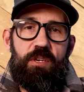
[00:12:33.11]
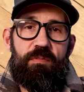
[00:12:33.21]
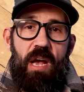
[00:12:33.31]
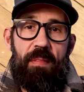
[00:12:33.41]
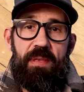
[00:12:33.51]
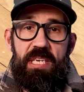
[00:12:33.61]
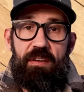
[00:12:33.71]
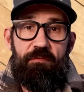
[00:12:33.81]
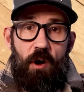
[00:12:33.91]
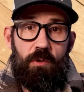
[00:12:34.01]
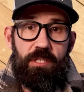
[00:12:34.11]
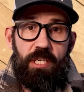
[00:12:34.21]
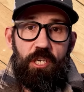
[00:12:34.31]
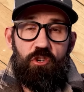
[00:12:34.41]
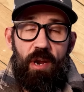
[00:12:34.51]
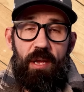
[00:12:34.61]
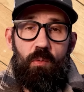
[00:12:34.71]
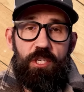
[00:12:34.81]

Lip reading: you've got the defocusing trick,